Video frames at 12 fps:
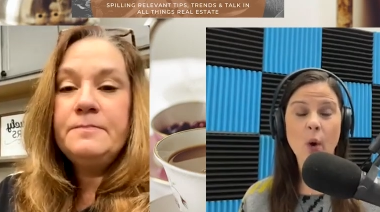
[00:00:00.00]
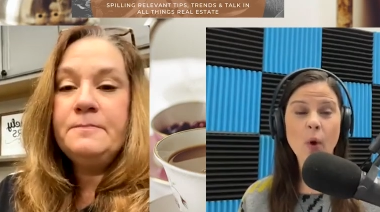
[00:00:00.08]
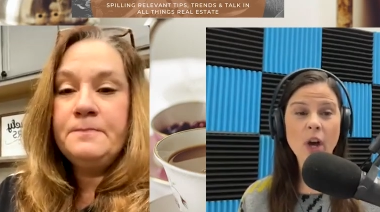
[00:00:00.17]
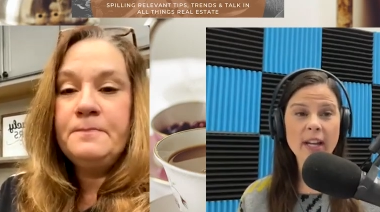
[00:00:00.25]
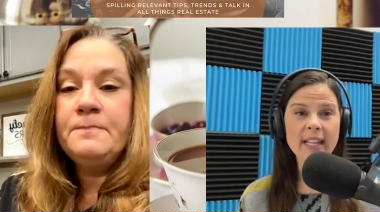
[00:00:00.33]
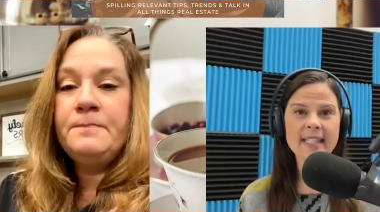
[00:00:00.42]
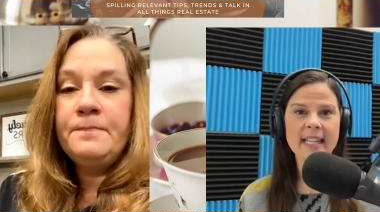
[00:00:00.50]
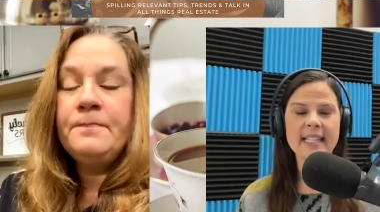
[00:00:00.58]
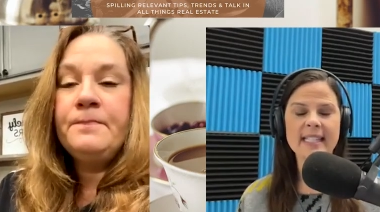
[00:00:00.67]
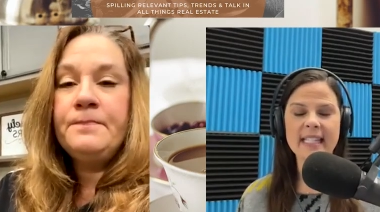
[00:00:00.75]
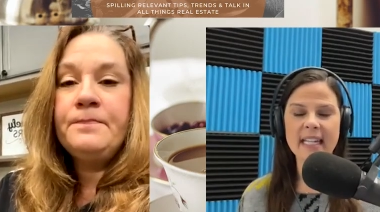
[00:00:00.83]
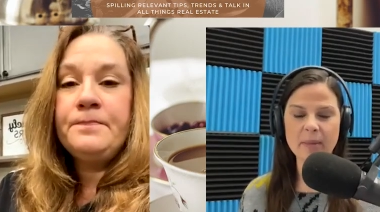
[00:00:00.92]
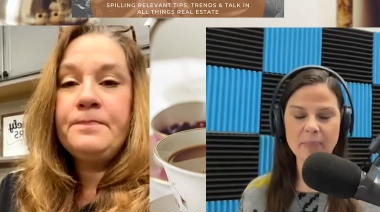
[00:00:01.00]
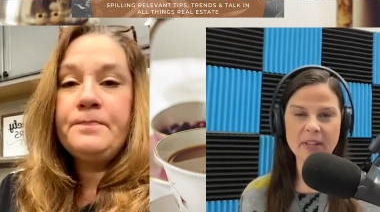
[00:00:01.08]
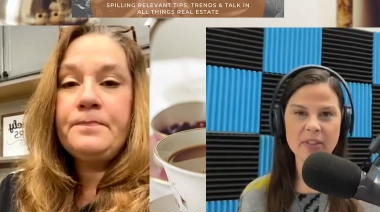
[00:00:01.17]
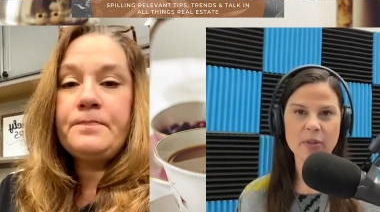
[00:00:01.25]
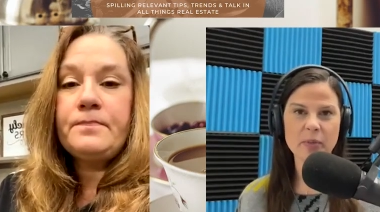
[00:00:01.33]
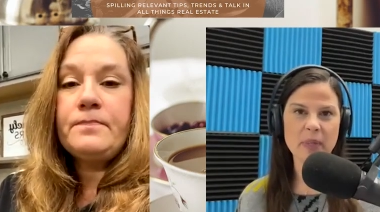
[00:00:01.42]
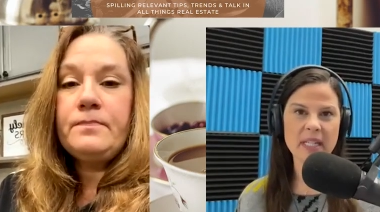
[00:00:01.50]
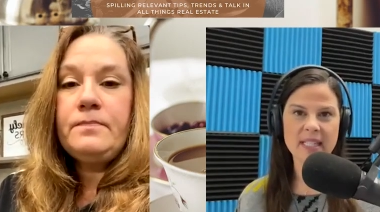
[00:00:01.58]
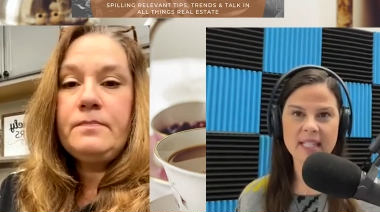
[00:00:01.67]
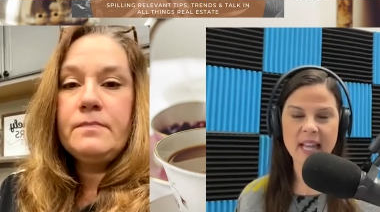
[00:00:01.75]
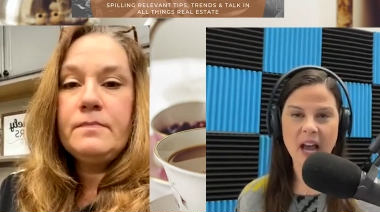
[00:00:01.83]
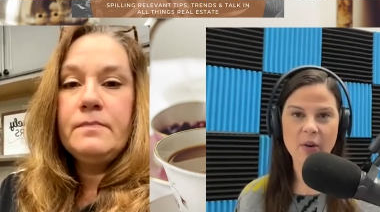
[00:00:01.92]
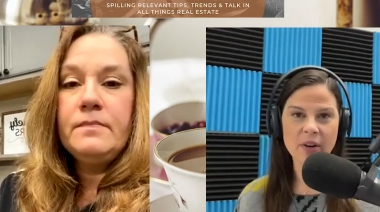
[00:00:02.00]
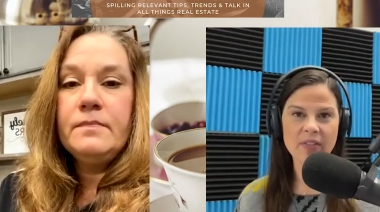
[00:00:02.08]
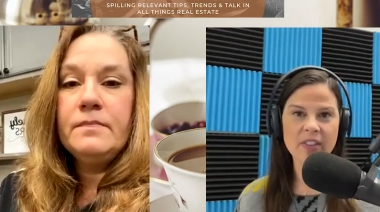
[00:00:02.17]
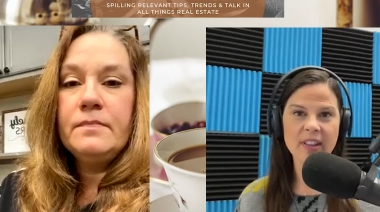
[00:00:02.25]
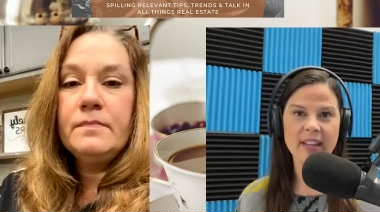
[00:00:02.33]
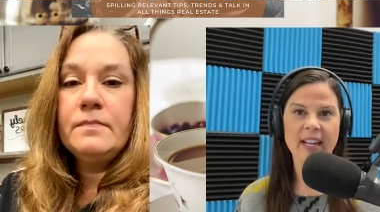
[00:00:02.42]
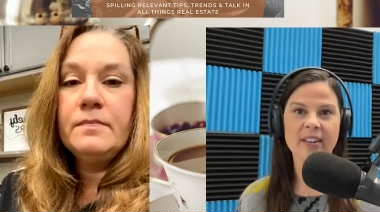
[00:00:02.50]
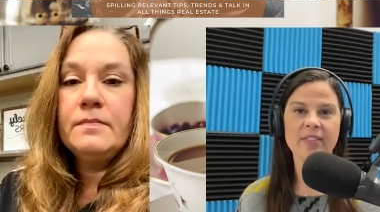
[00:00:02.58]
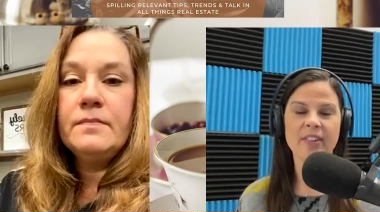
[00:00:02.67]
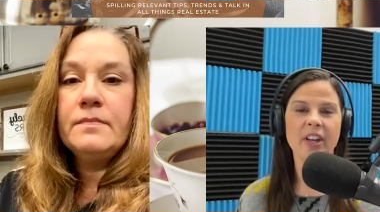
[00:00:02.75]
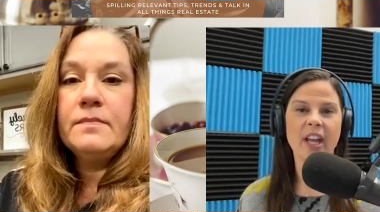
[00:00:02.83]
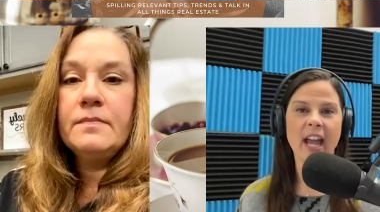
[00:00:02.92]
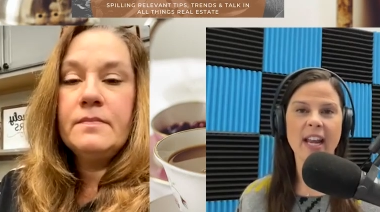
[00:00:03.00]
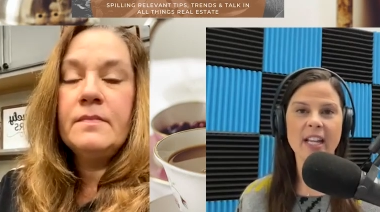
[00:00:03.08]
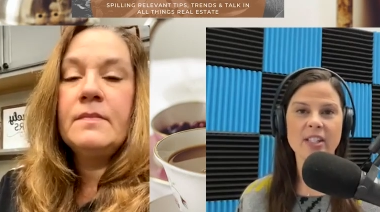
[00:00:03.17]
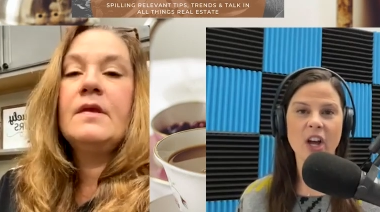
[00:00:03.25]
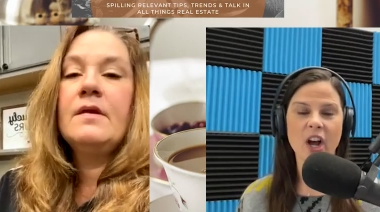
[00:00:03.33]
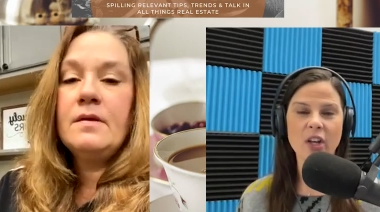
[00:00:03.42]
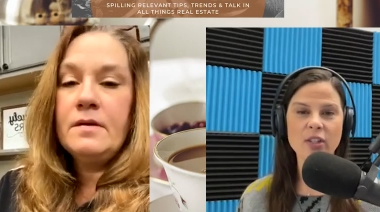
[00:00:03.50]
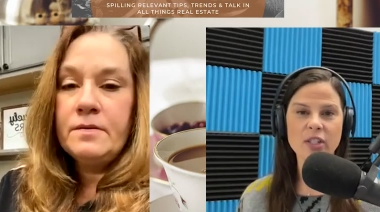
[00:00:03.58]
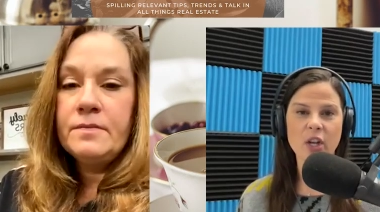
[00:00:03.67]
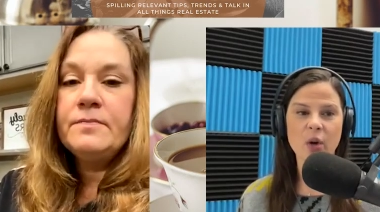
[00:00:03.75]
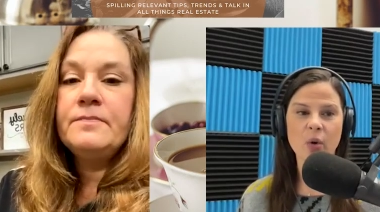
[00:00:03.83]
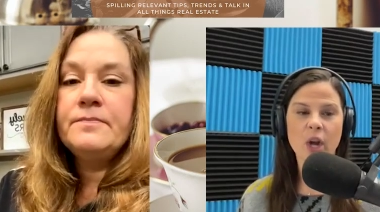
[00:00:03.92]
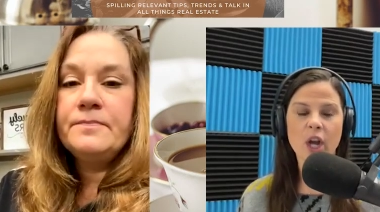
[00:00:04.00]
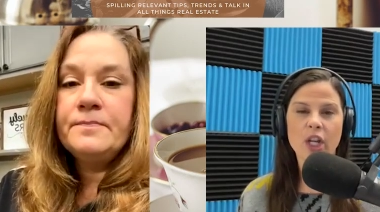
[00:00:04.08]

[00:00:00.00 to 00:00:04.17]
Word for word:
Speaker 1: Well, mm-hmm. it's it's keeping those pieces out of the landfill and it's also,